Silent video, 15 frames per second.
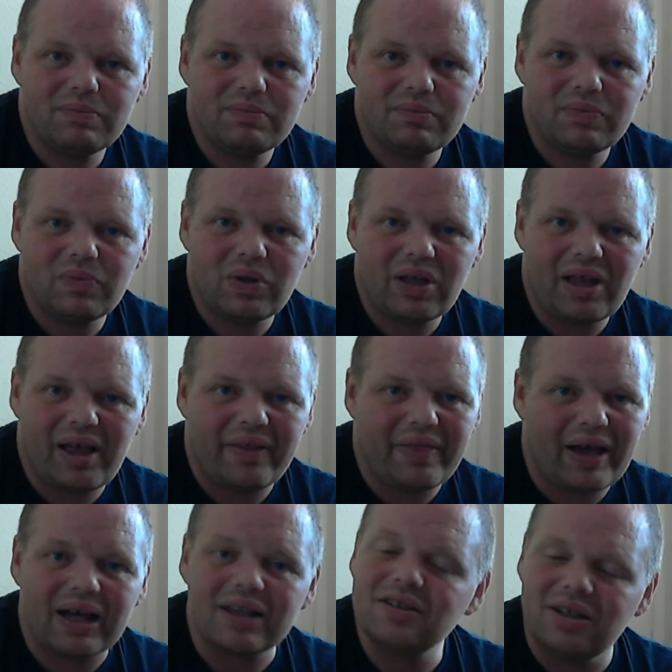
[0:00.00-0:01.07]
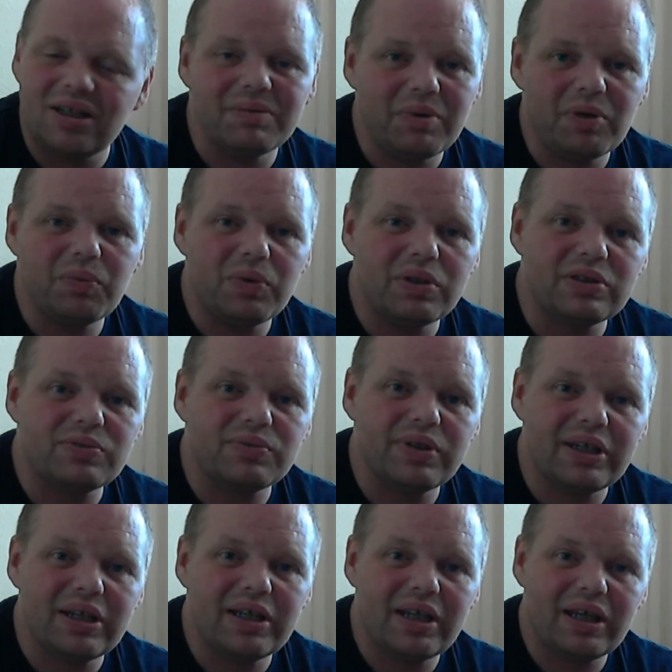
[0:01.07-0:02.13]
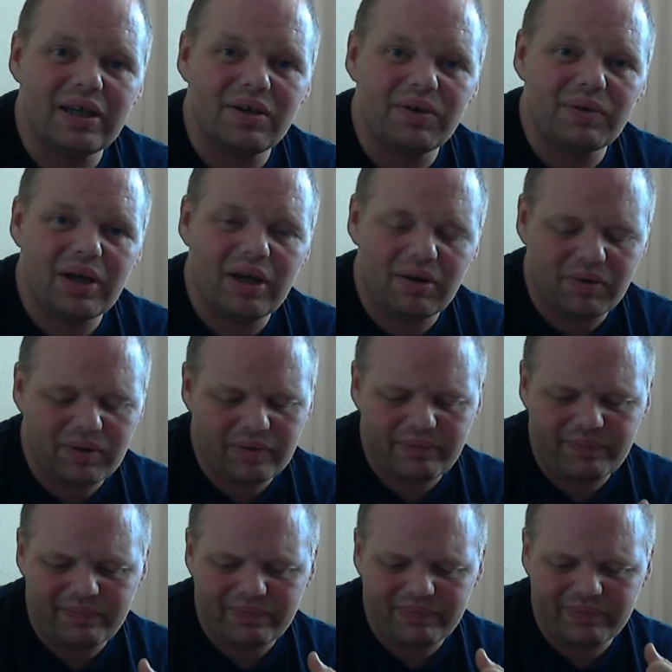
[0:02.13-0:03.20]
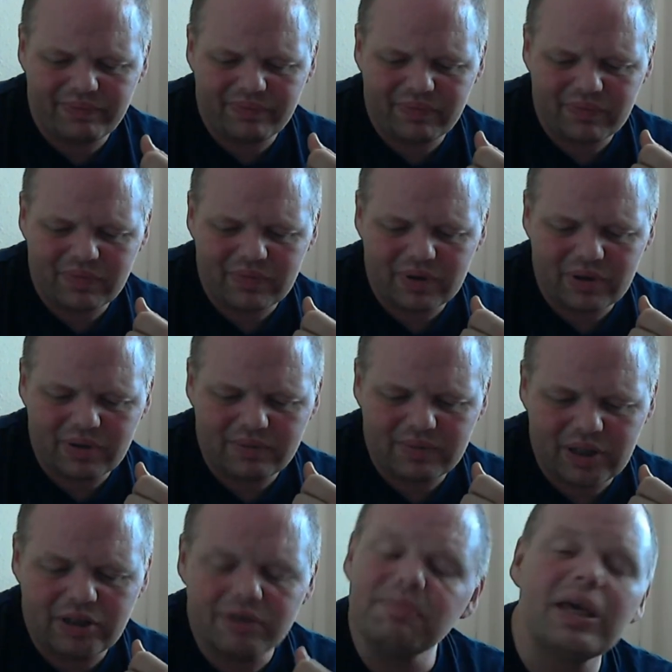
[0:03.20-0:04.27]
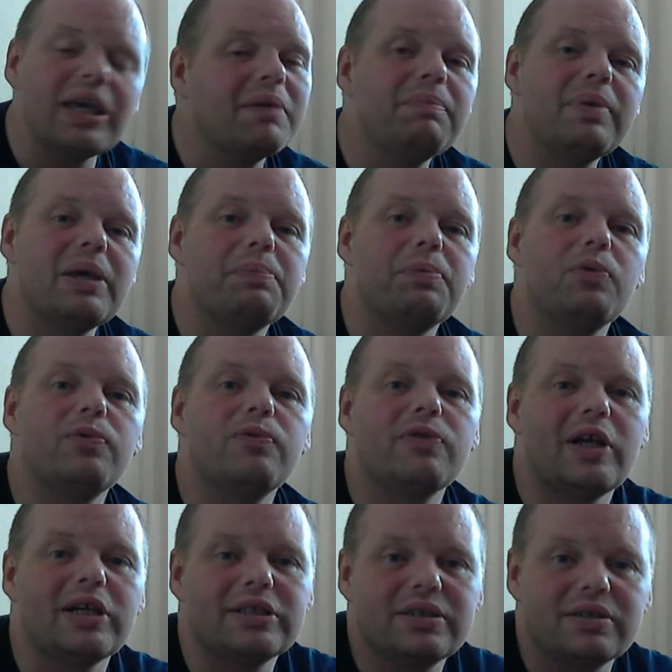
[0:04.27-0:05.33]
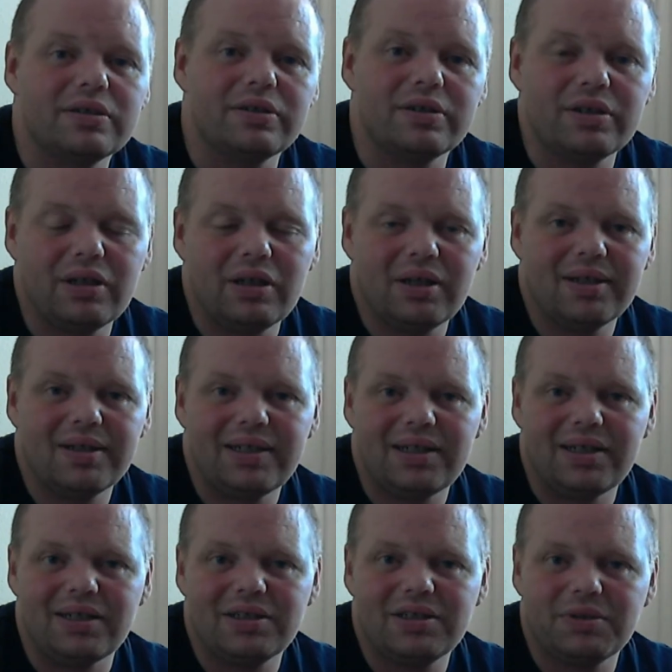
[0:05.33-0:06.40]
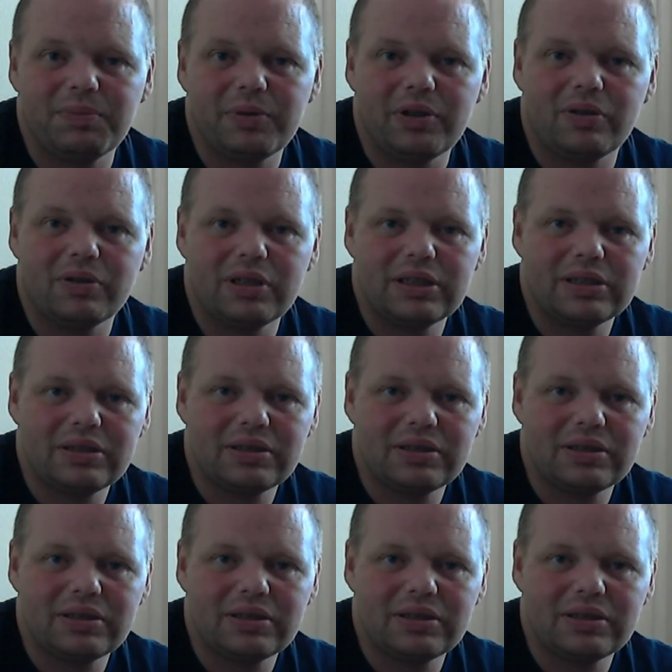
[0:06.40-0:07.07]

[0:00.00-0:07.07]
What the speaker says: But at that time, it was really, it was making people flustered, to be honest.